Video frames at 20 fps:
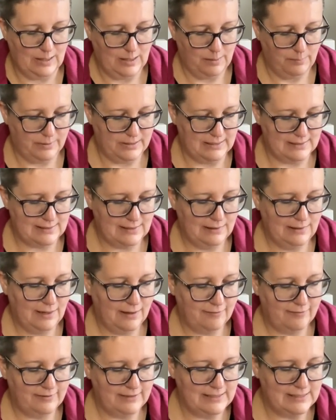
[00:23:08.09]
but it's
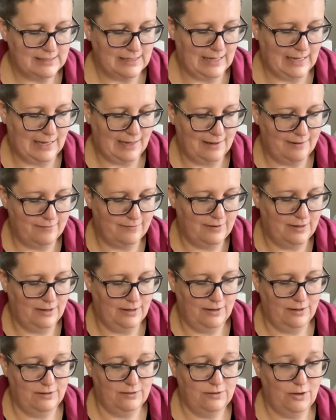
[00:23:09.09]
lovely to have
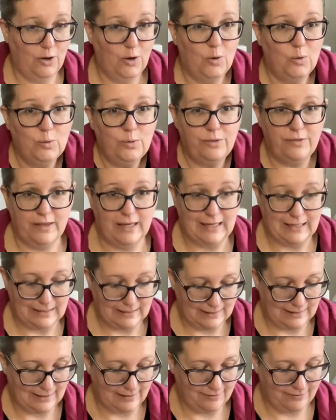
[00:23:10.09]
the whole
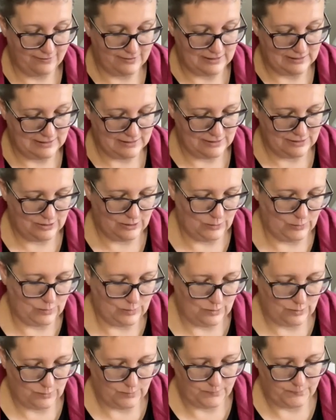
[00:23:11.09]
thing gifted to
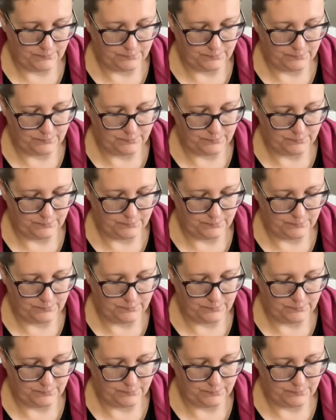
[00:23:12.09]
you